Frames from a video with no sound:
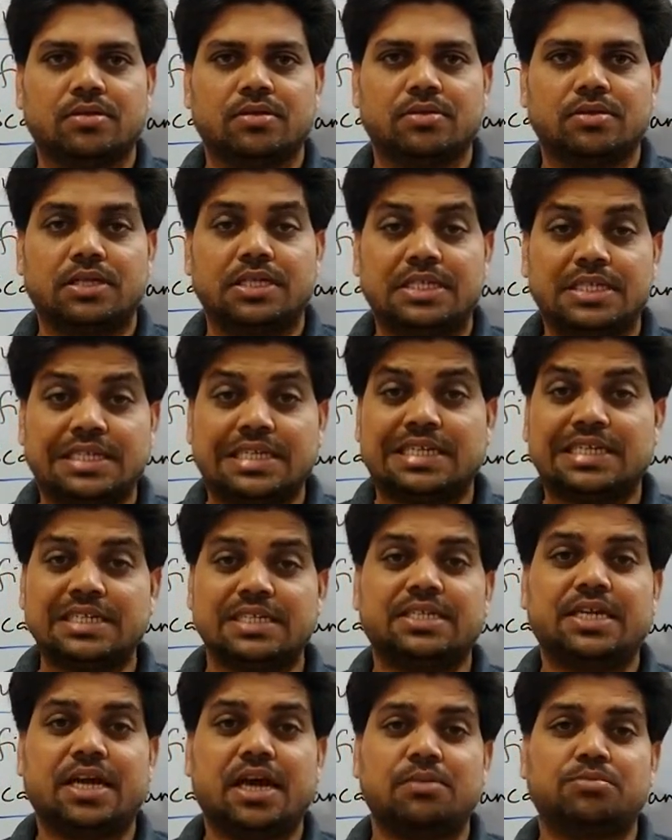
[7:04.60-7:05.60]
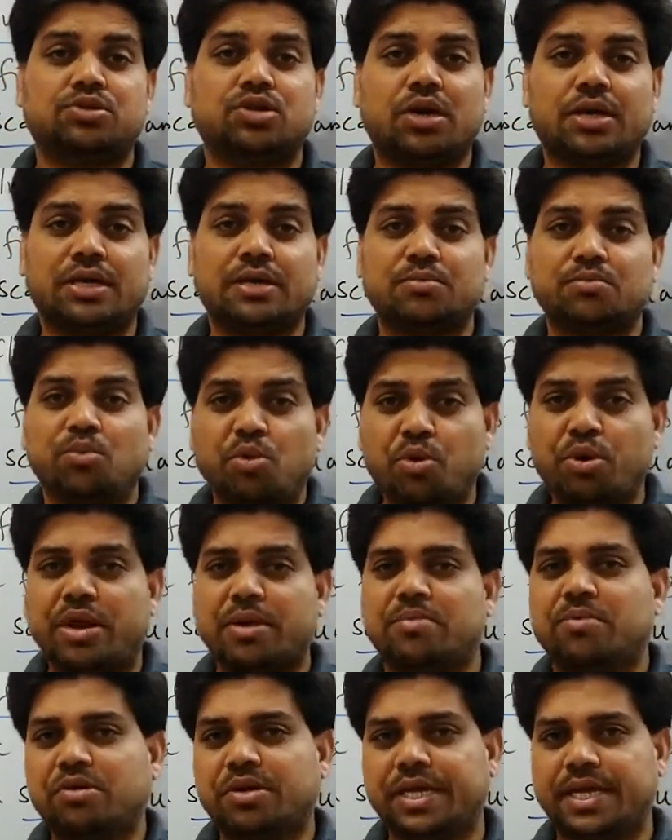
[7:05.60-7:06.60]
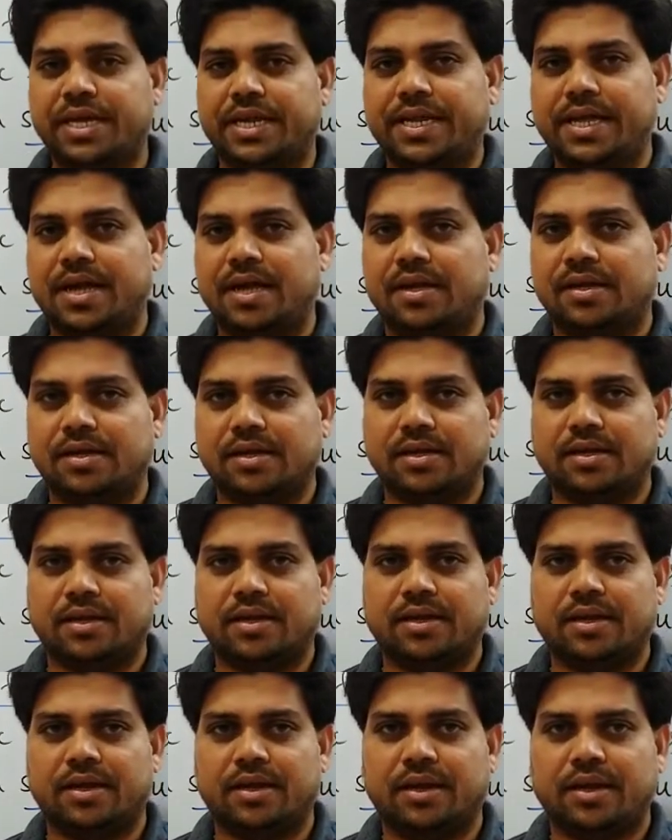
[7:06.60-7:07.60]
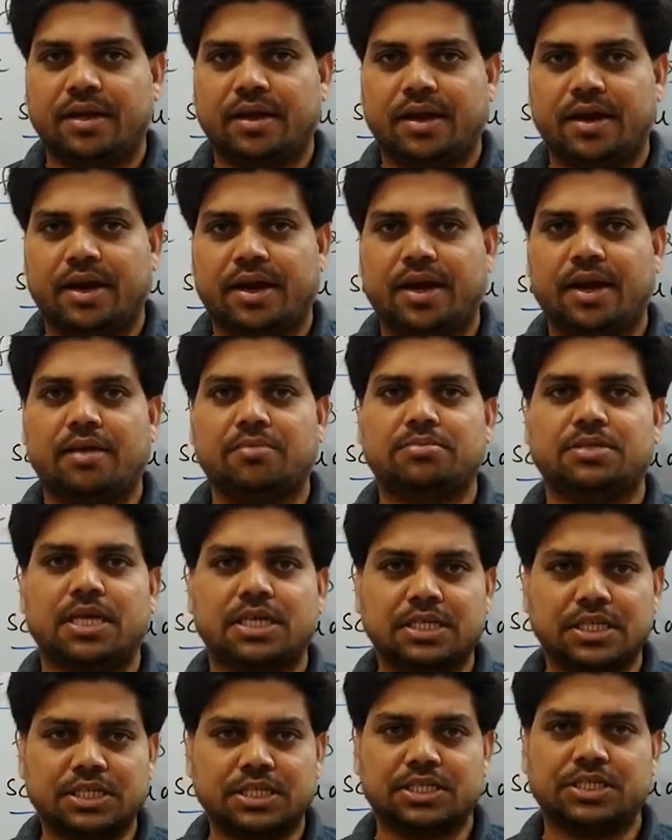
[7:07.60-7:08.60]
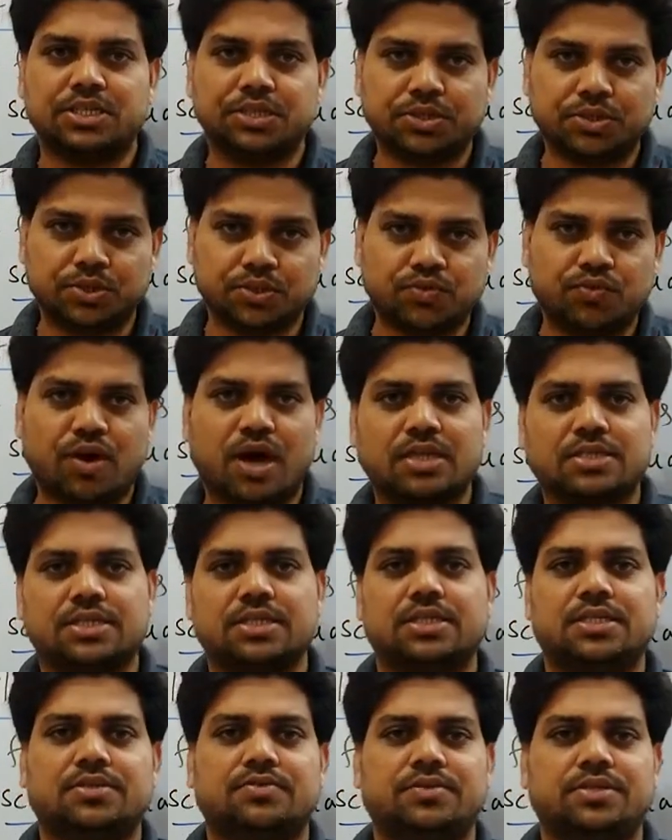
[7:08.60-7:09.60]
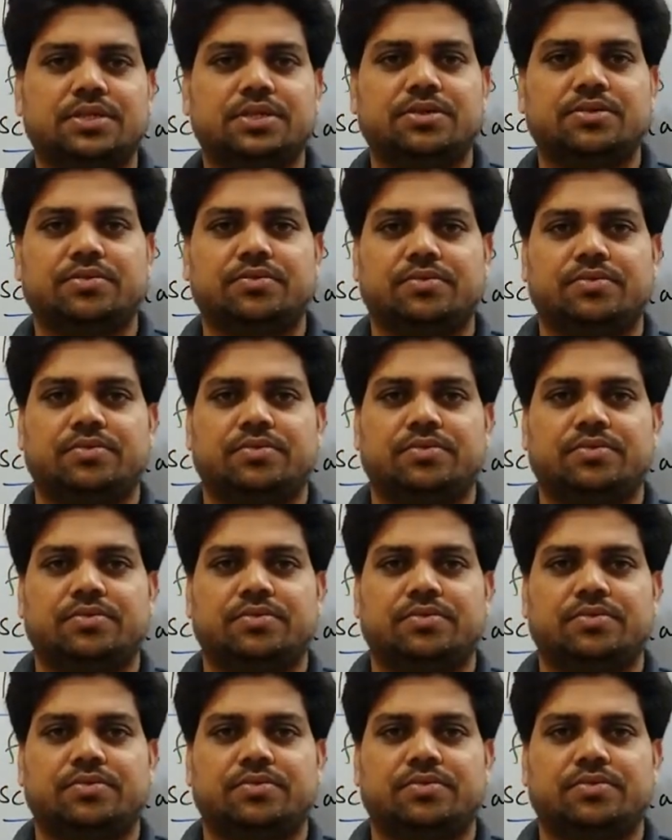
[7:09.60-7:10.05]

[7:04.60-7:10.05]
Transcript: This is the reason I am talking more about area, and I am suggesting you to watch that video.